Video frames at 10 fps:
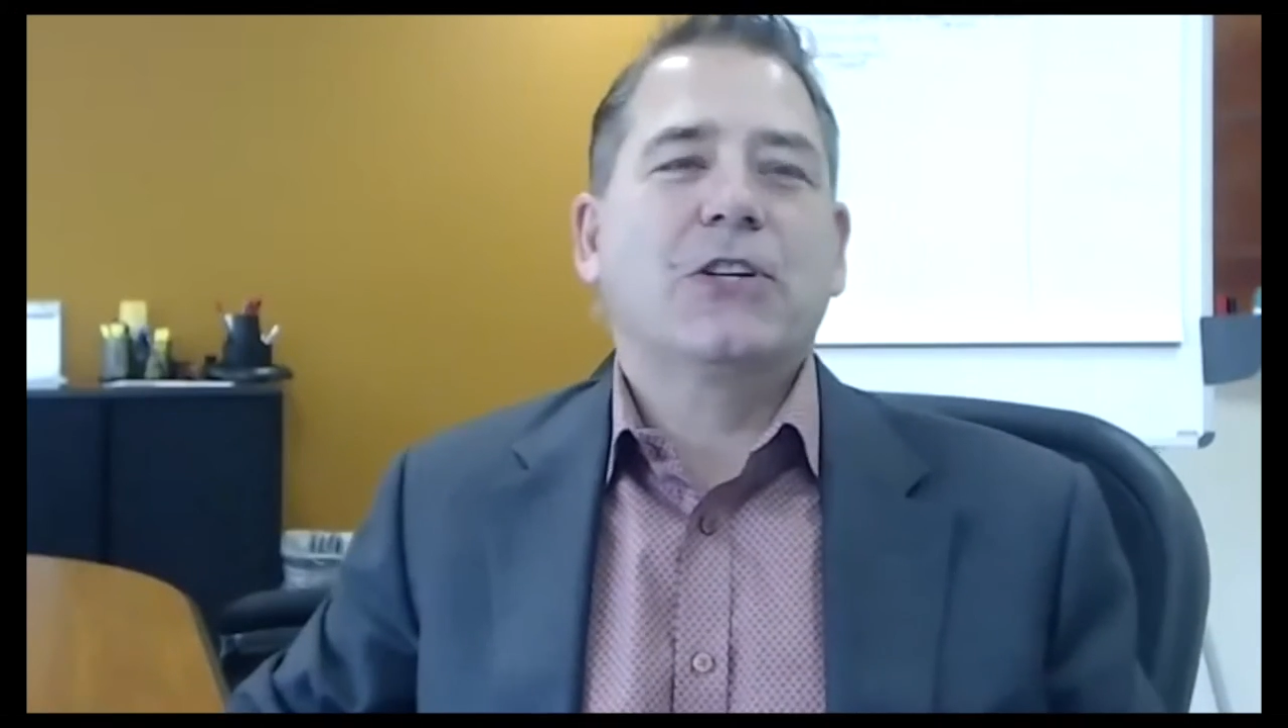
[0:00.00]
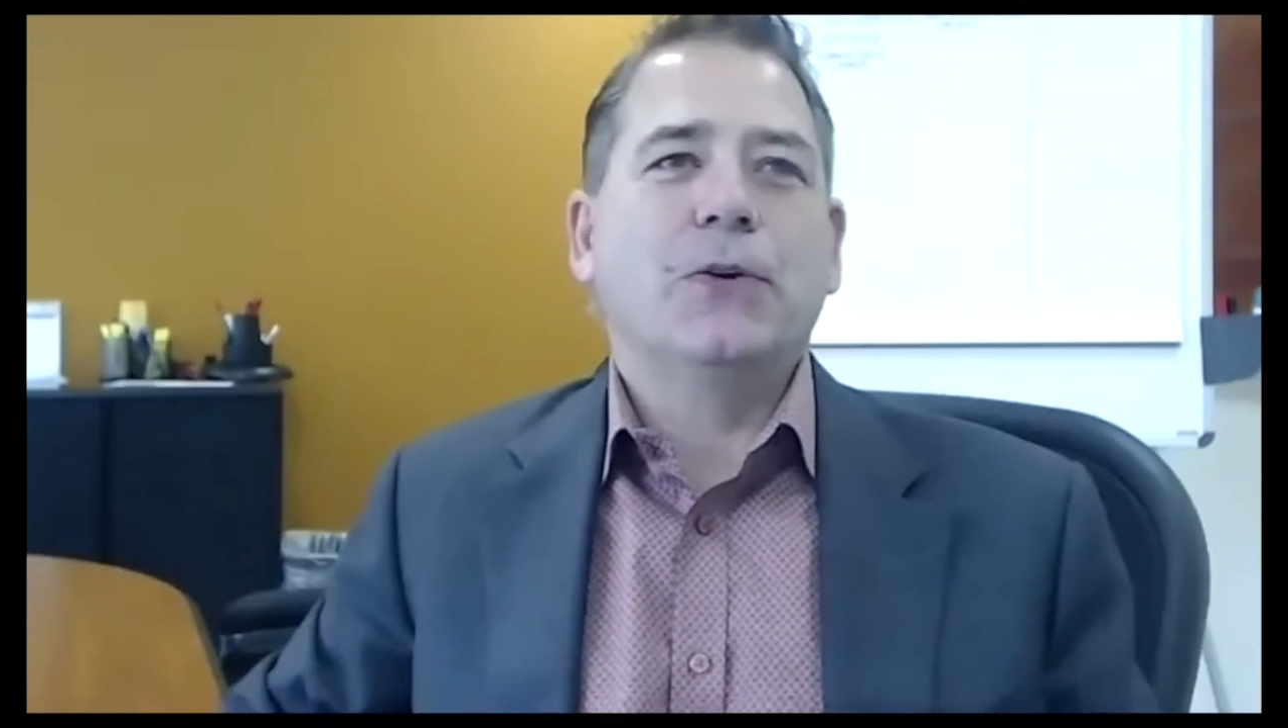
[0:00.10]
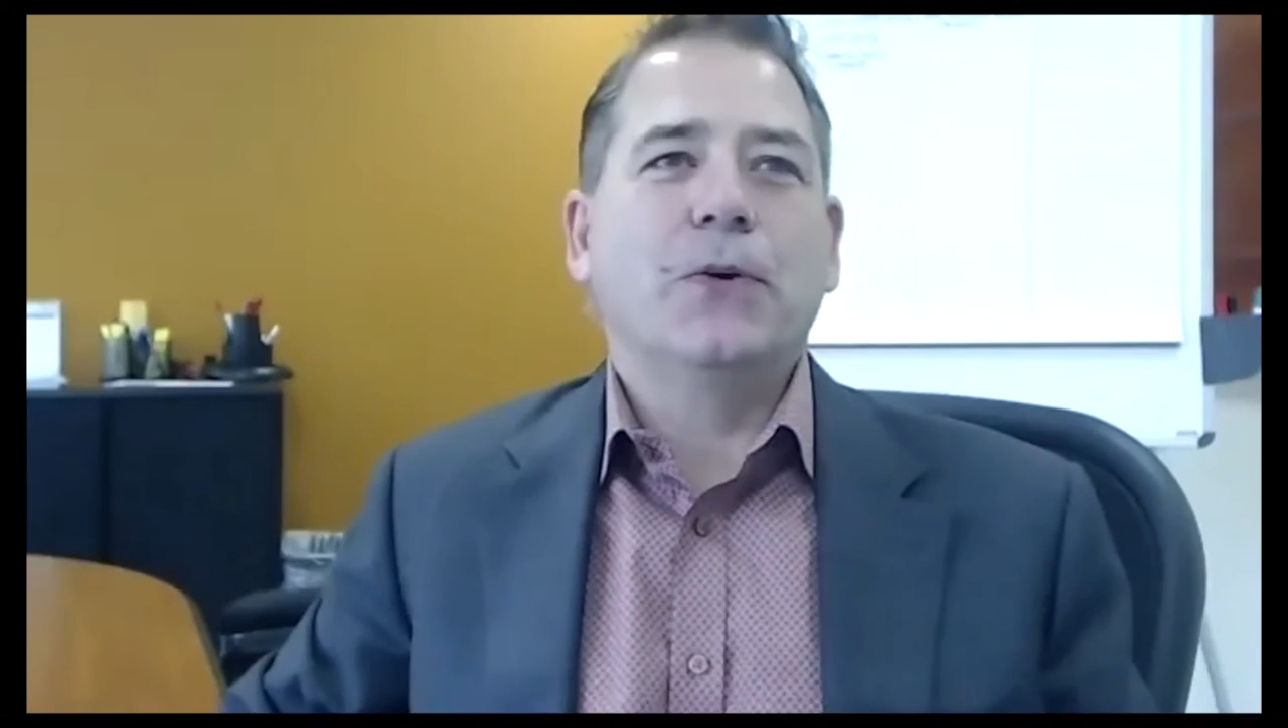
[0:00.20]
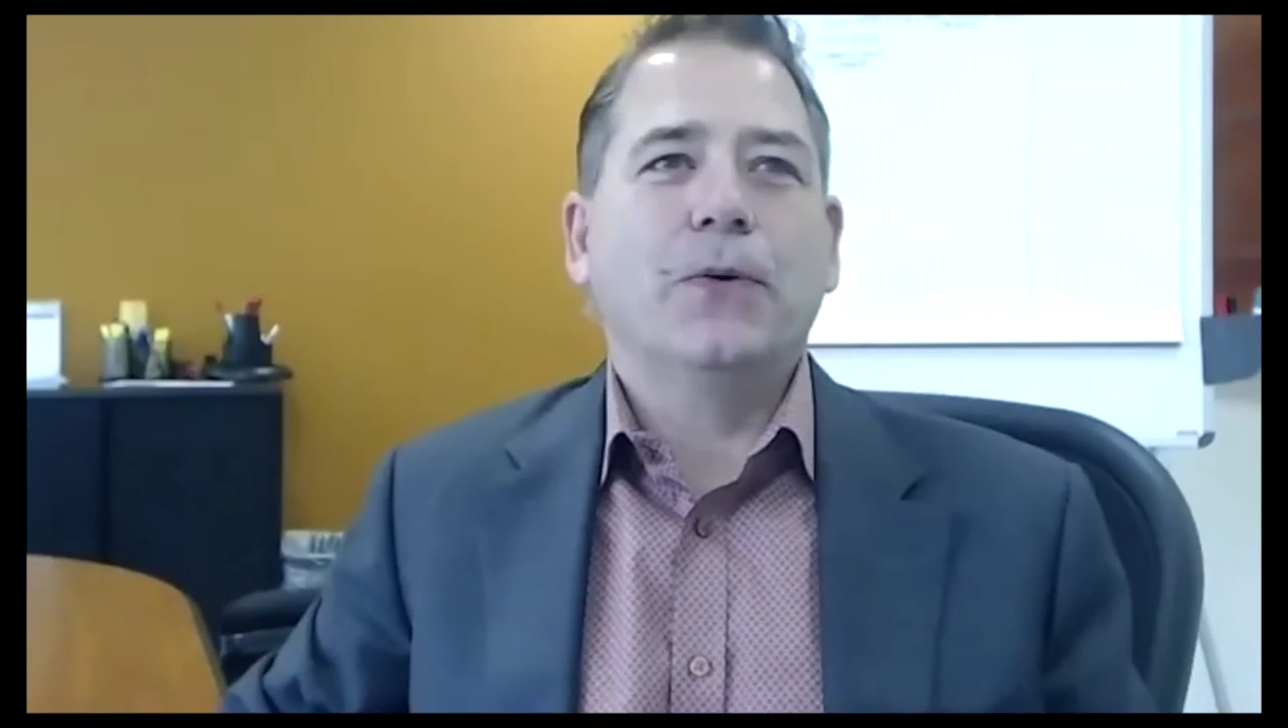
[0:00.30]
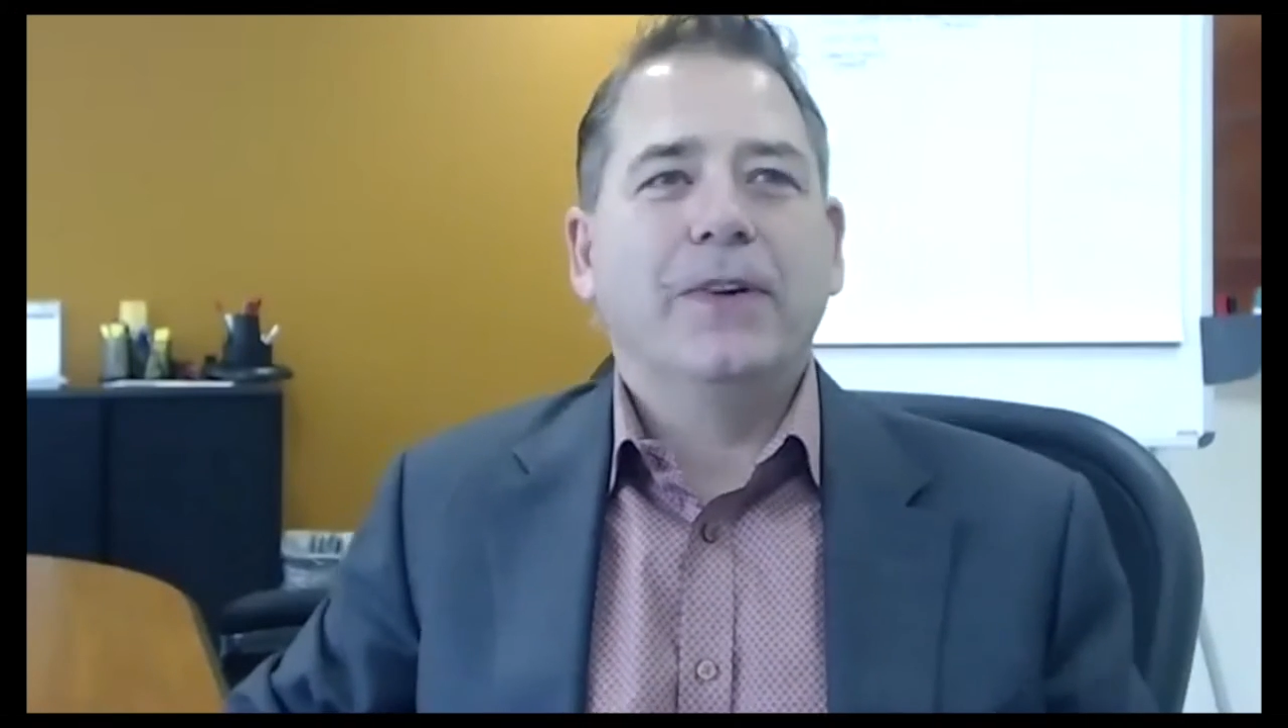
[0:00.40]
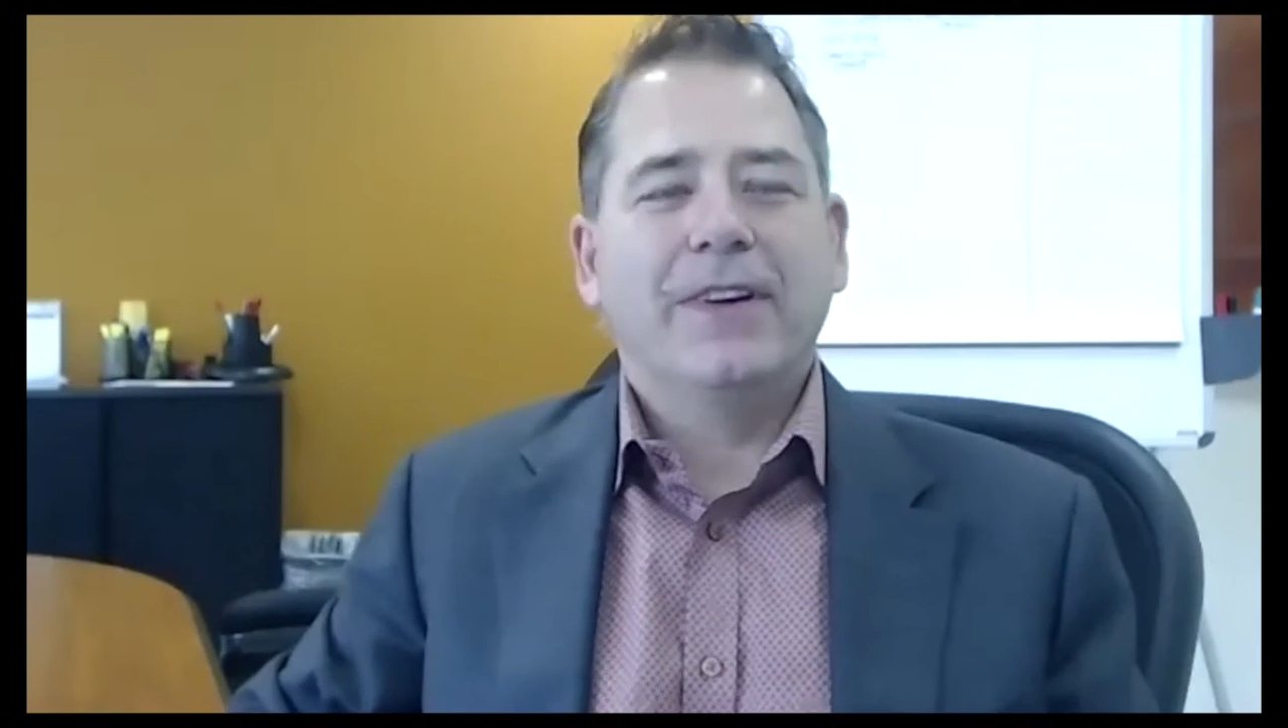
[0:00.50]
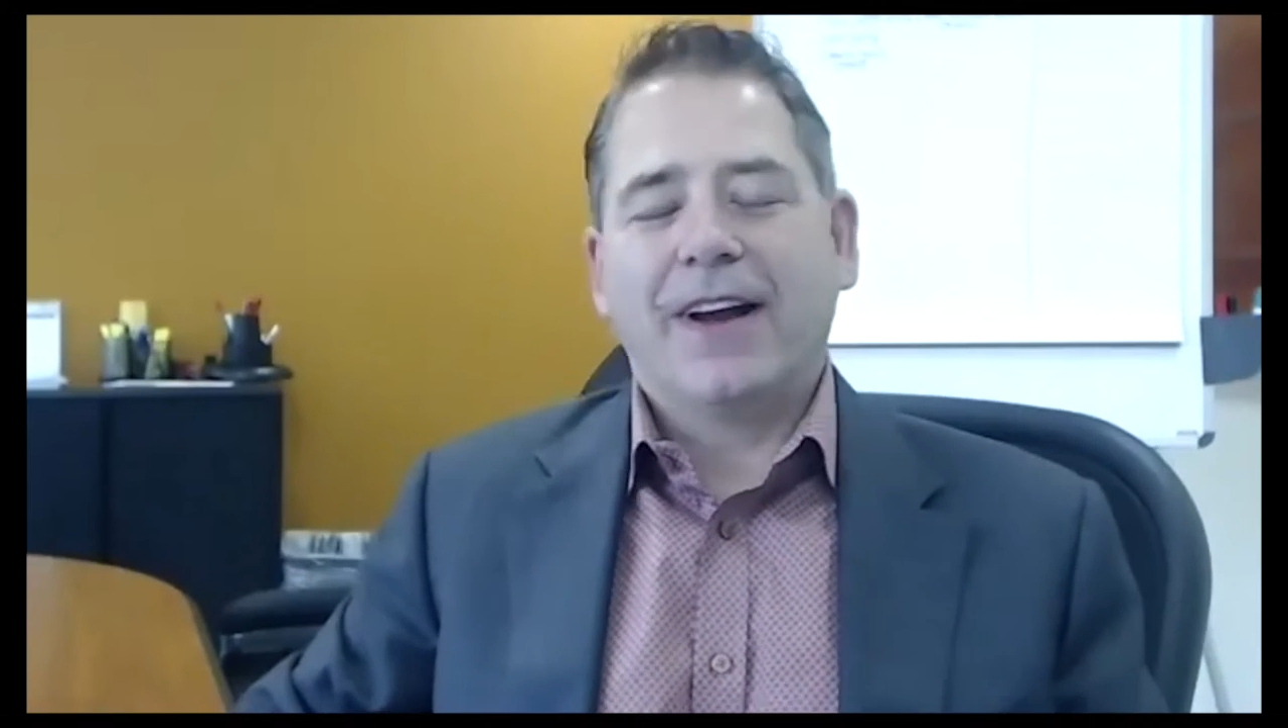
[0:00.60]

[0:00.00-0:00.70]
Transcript: to